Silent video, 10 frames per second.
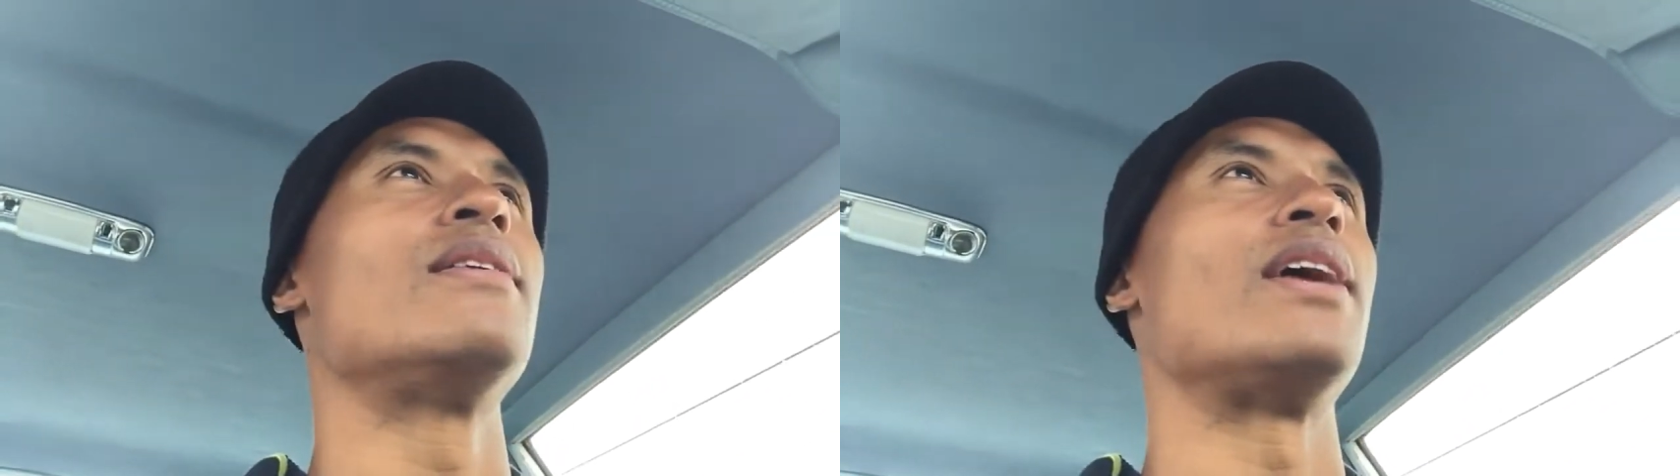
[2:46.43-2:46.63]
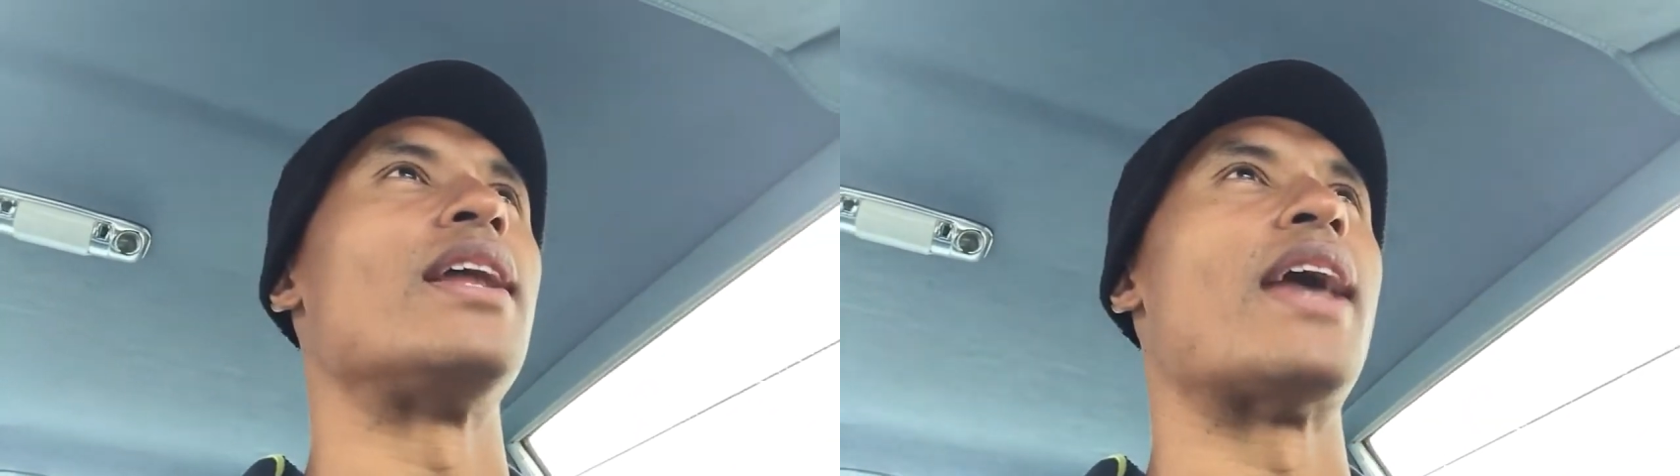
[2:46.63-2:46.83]

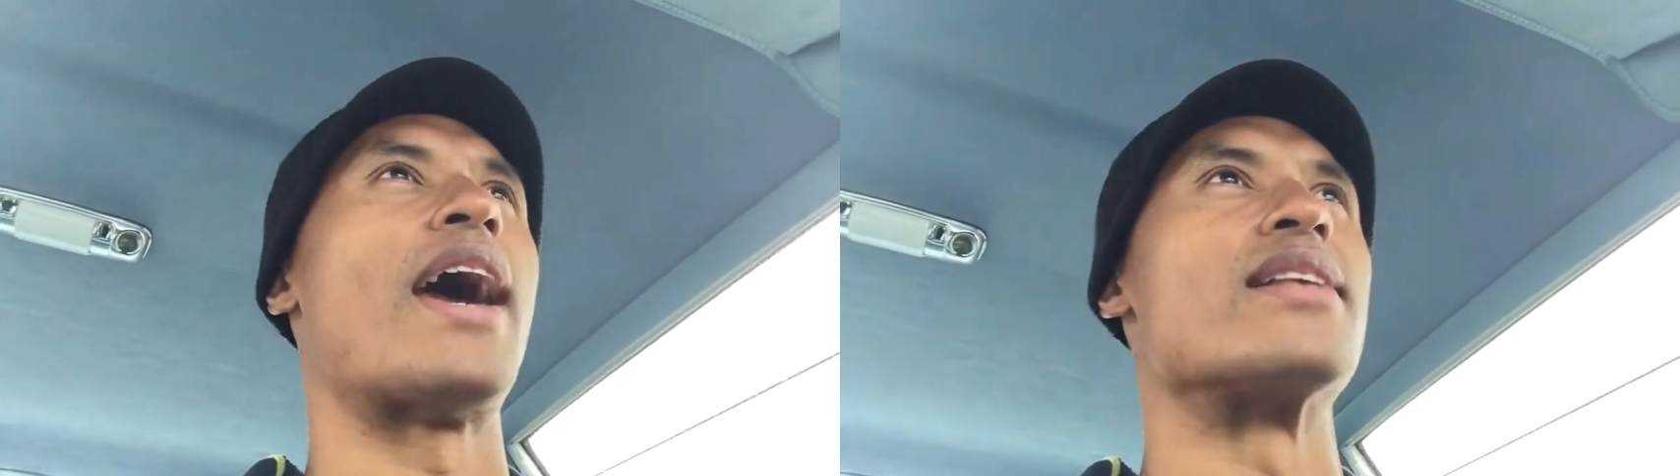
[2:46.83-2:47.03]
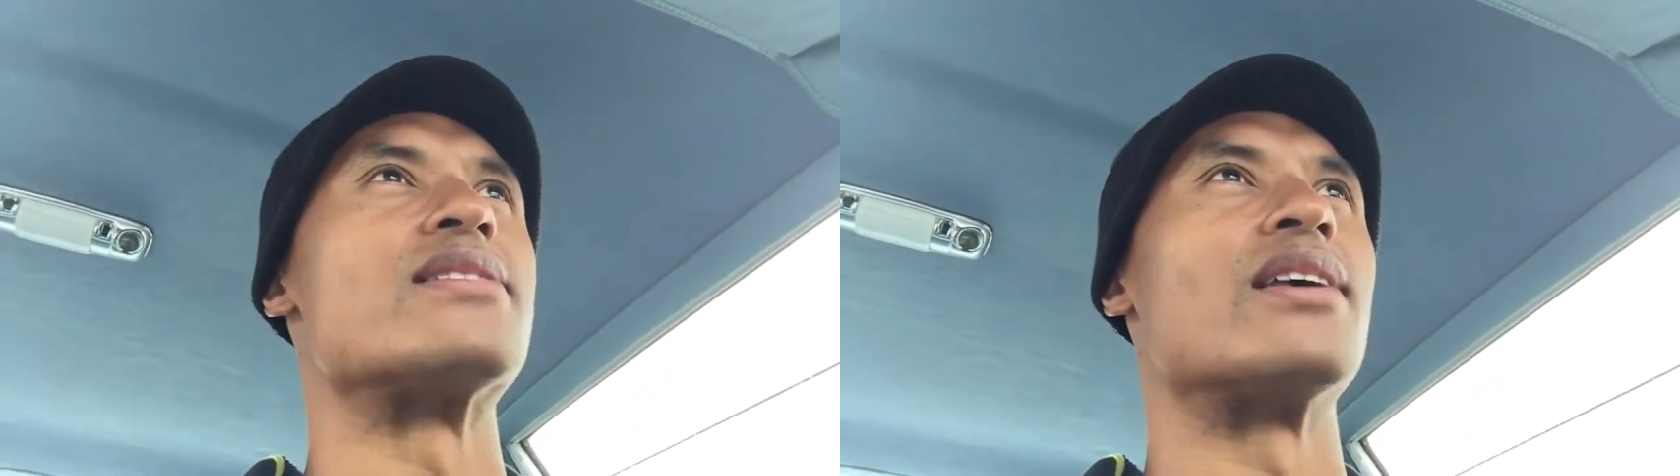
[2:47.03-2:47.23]
it
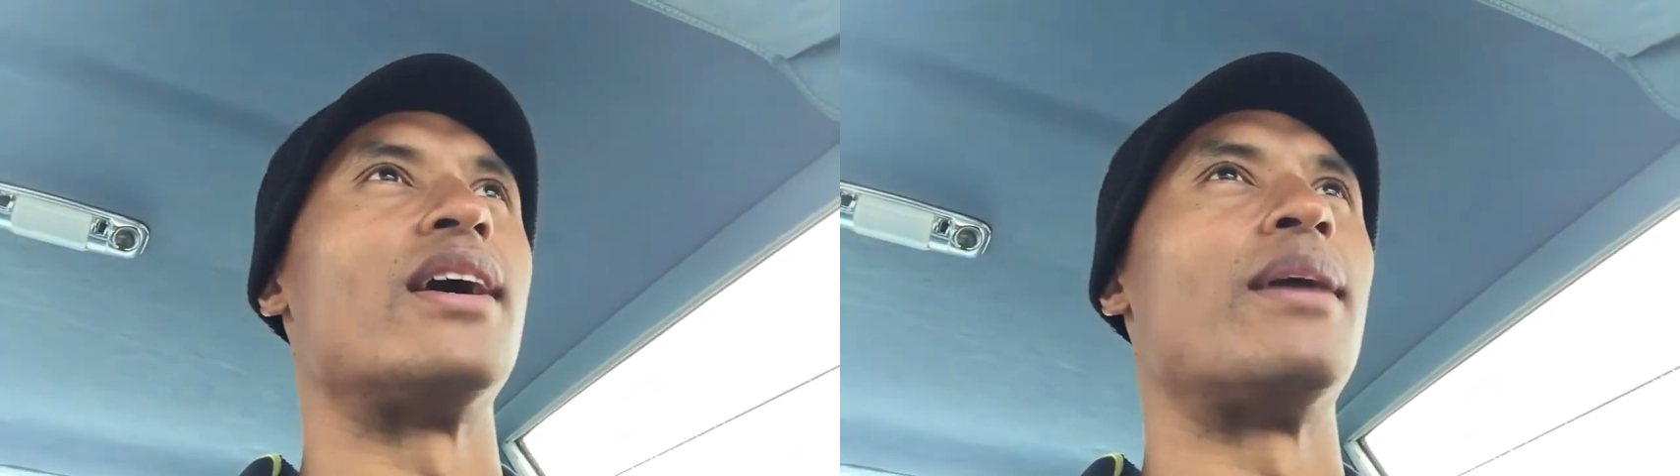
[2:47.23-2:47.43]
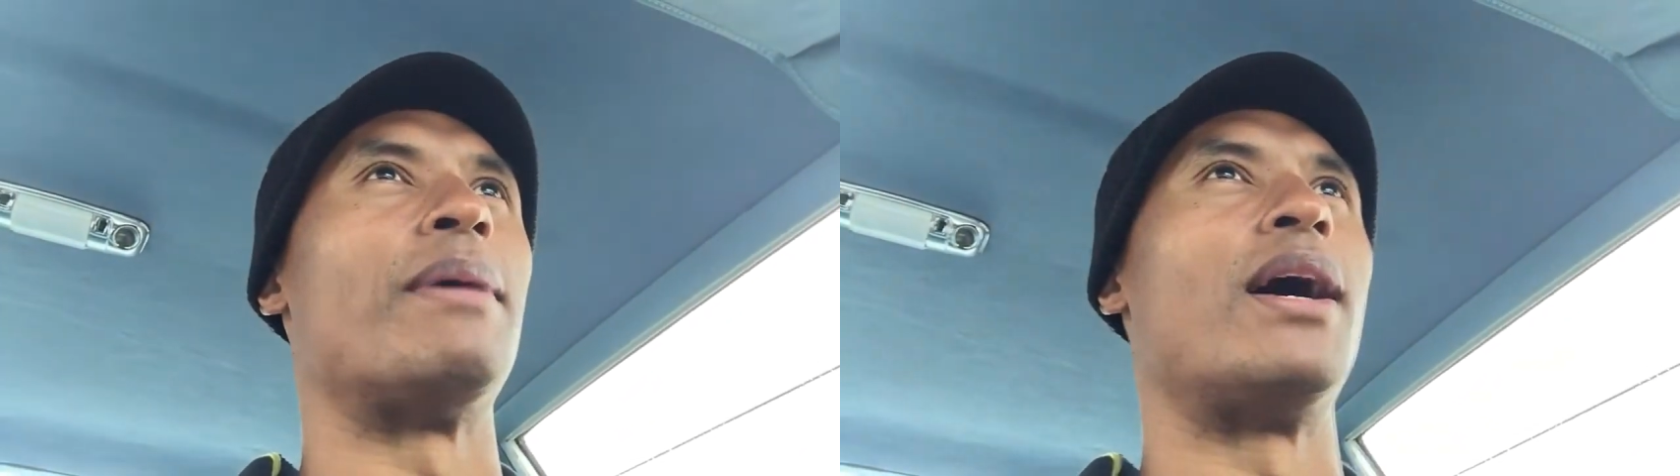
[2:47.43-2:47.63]
had
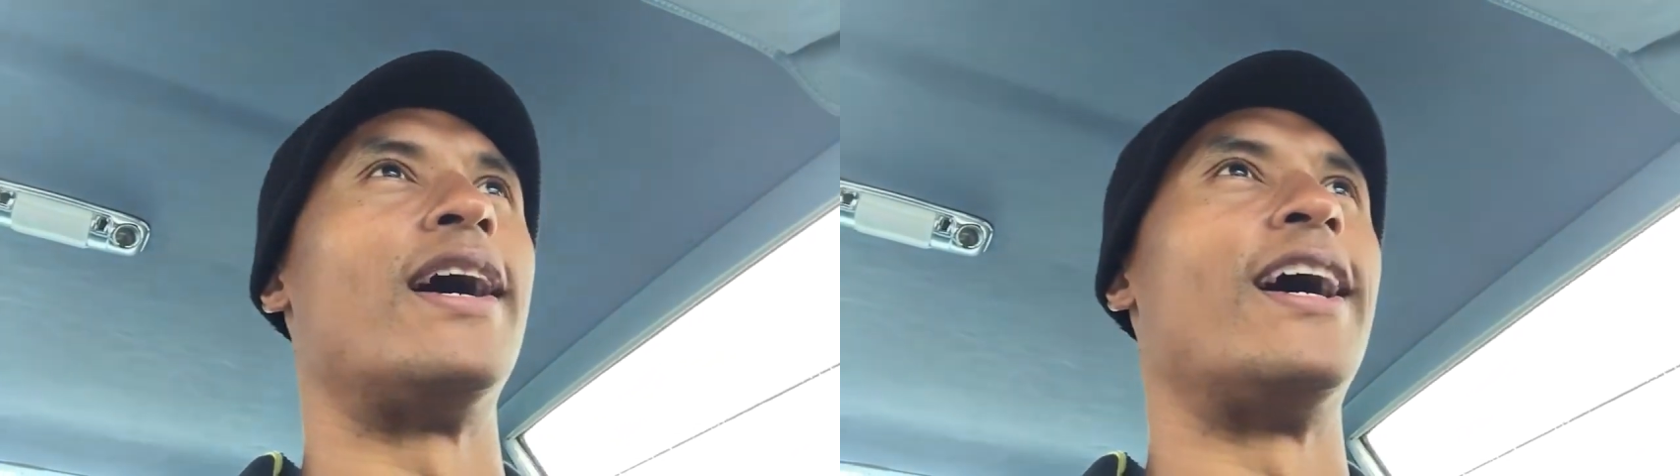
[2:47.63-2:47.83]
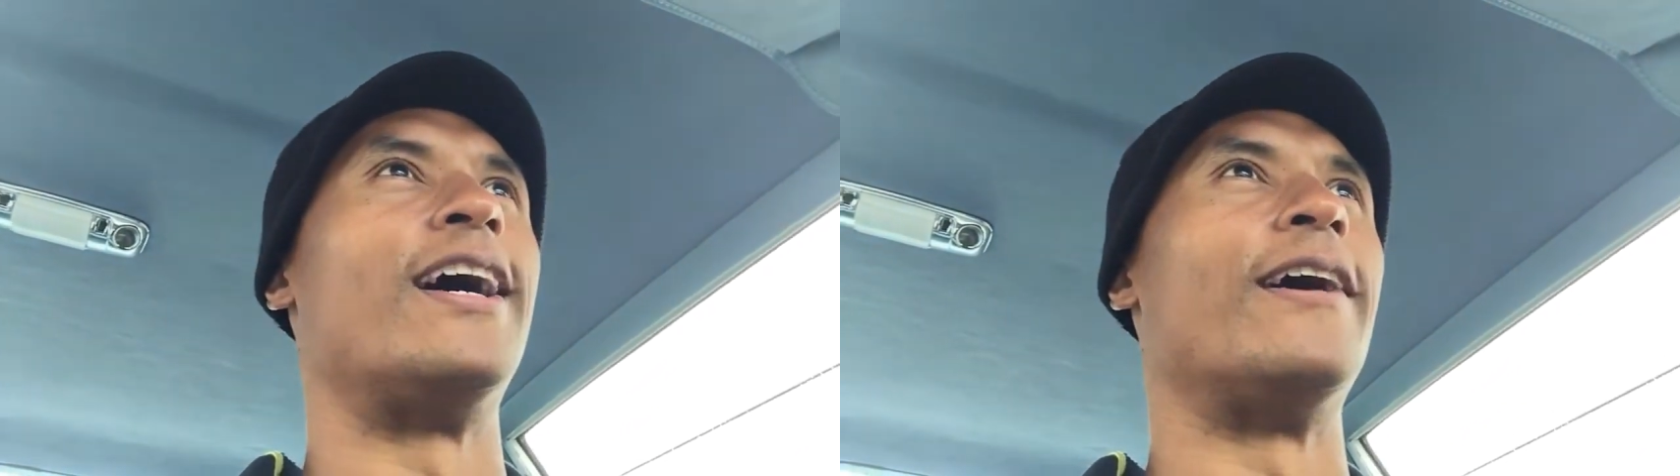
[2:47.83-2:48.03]
some
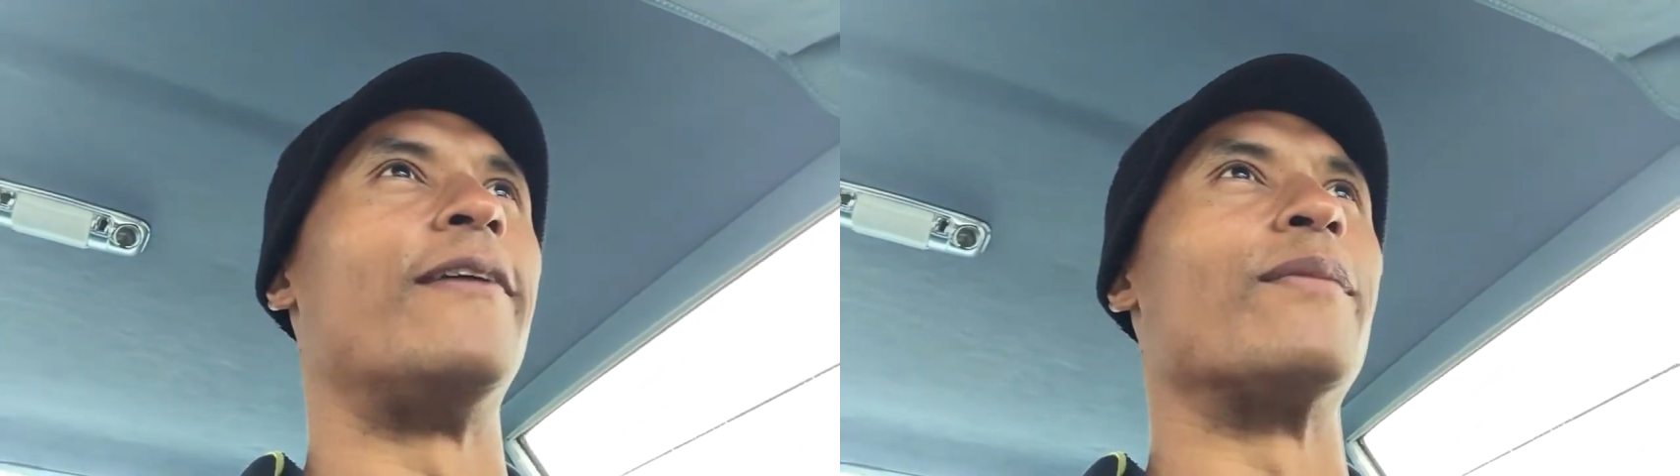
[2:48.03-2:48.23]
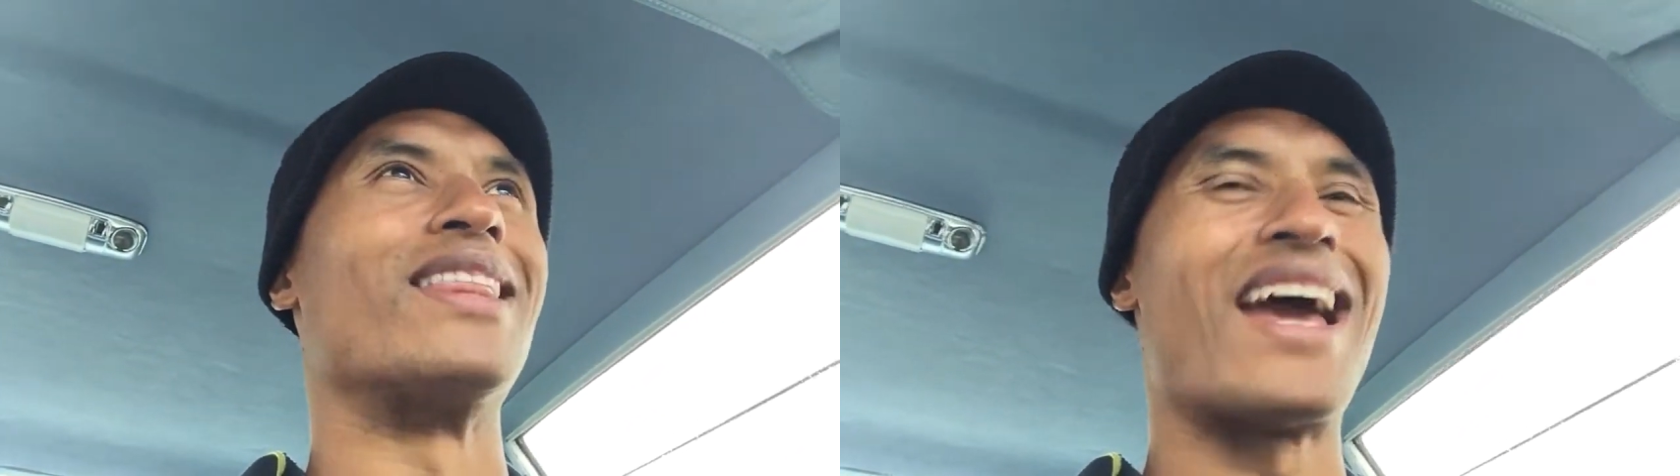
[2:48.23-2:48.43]

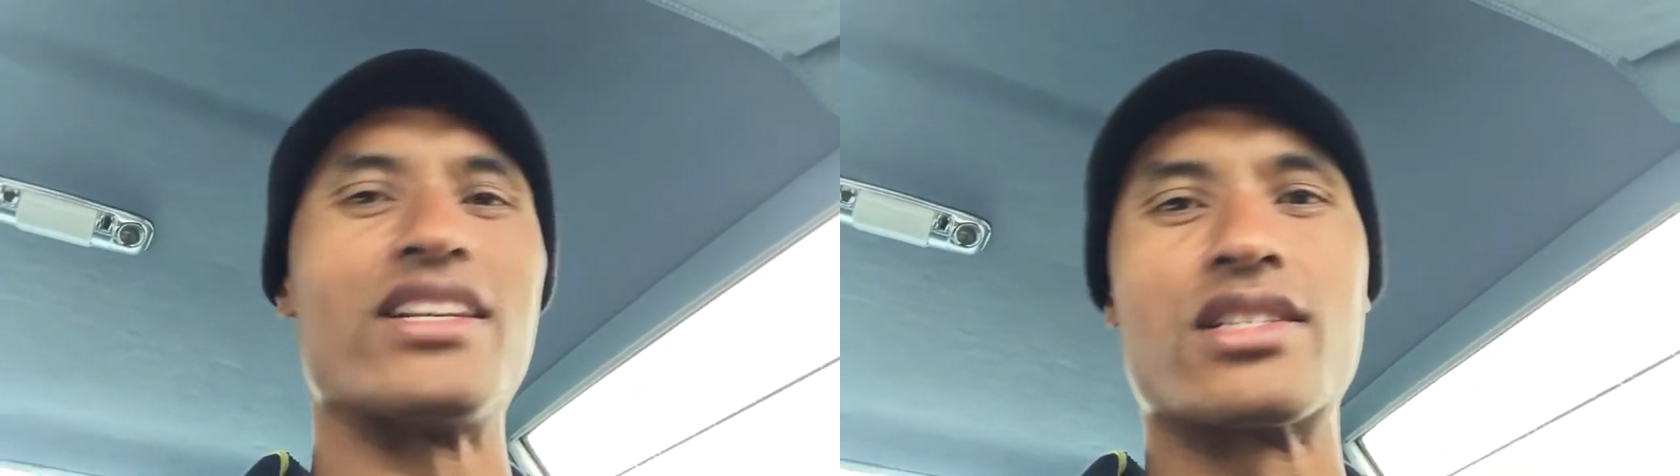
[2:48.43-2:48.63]
light